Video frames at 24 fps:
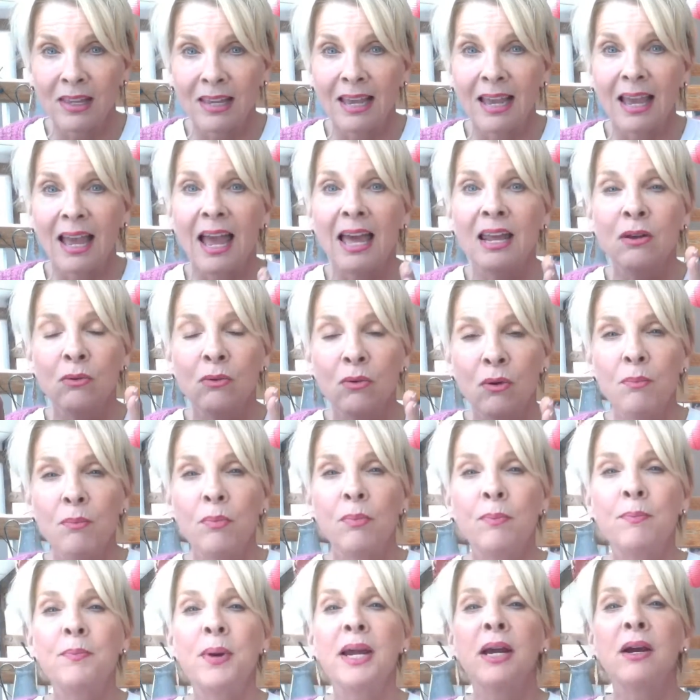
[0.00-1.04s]
and it will
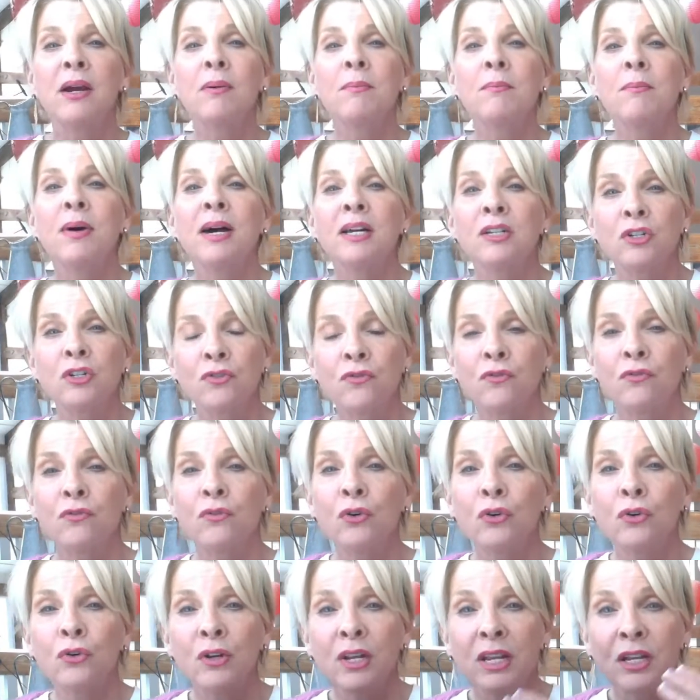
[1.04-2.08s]
bear much
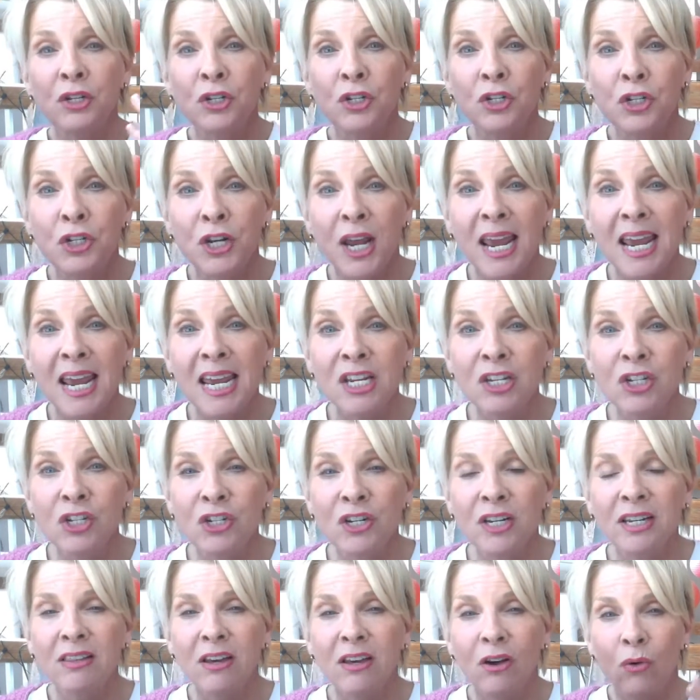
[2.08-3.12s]
fruit in
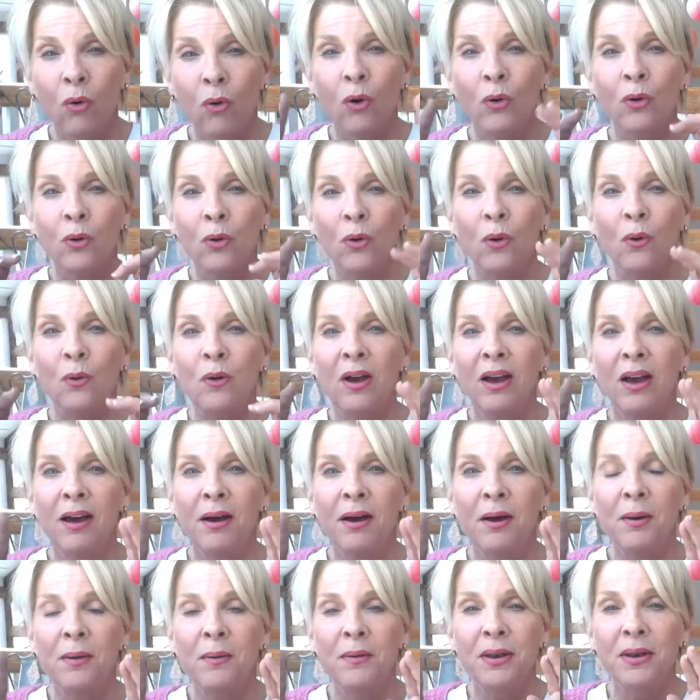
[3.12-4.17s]
changing the quote-unquote
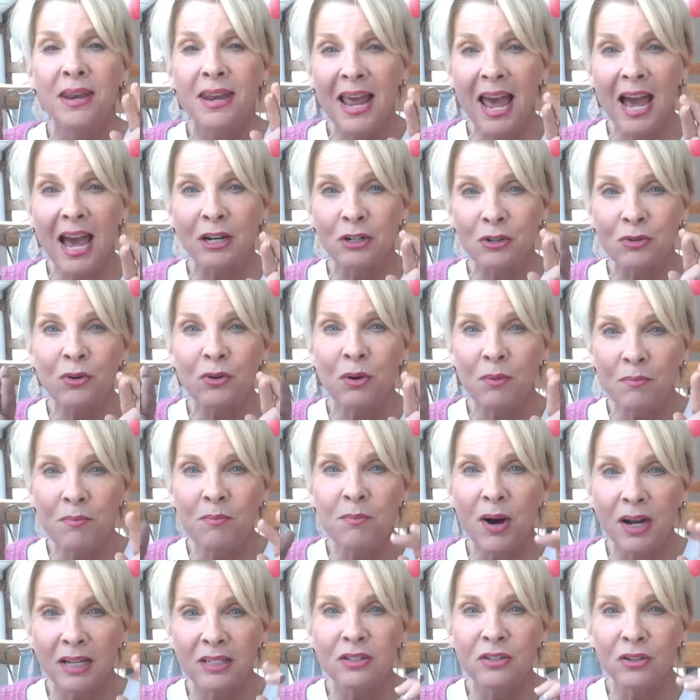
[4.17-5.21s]
natural
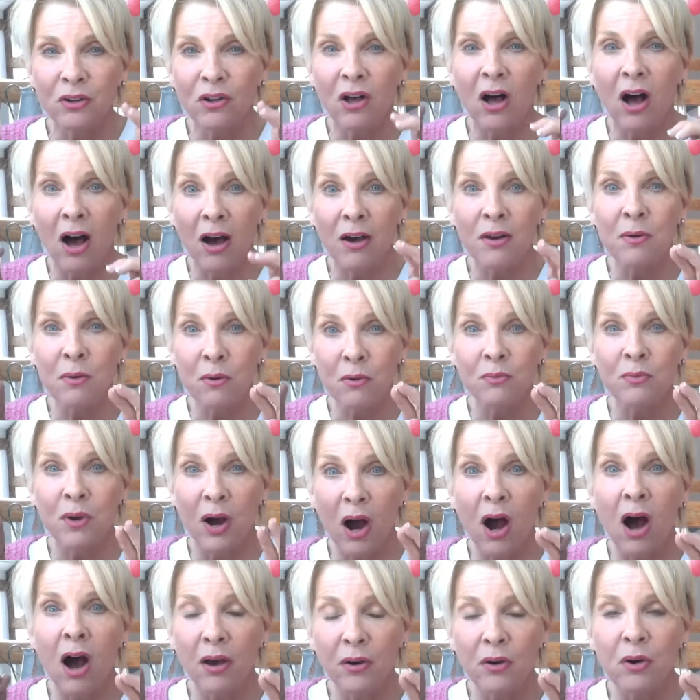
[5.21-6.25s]
muscle
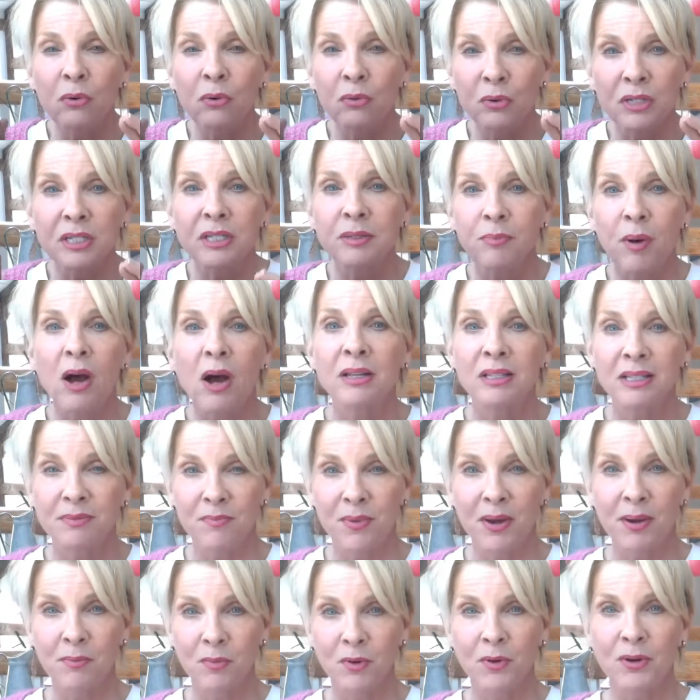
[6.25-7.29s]
auto response
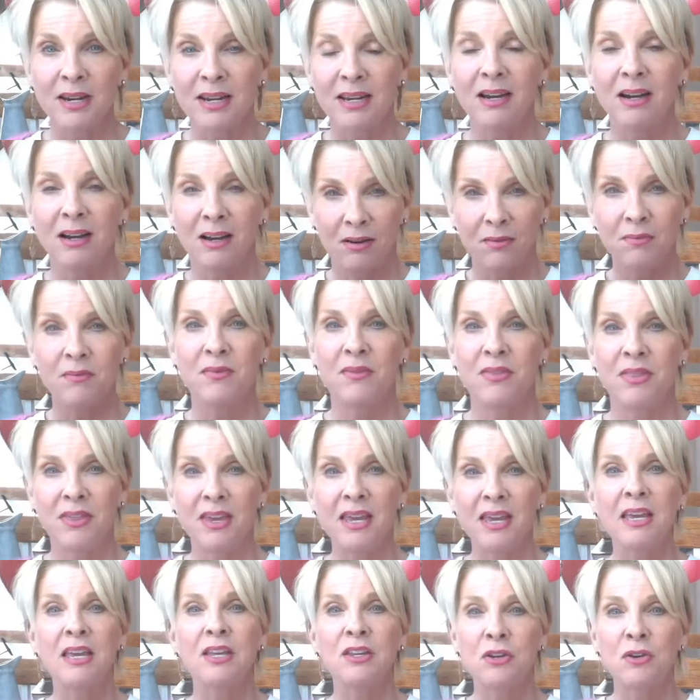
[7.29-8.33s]
memory
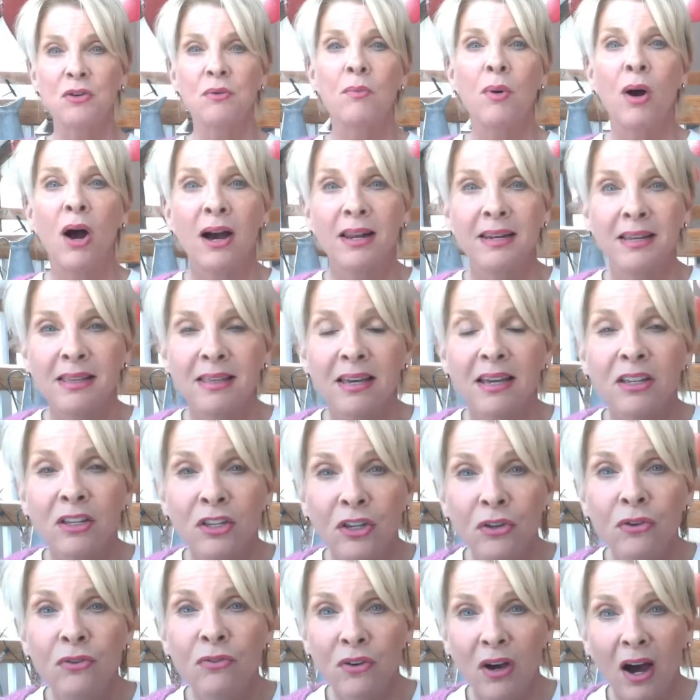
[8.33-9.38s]
thing in your body, that
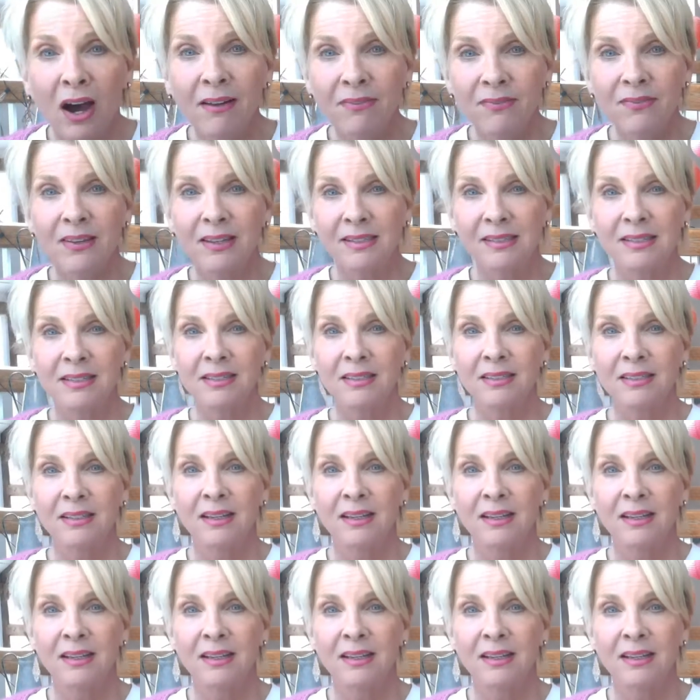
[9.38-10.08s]
you've got this.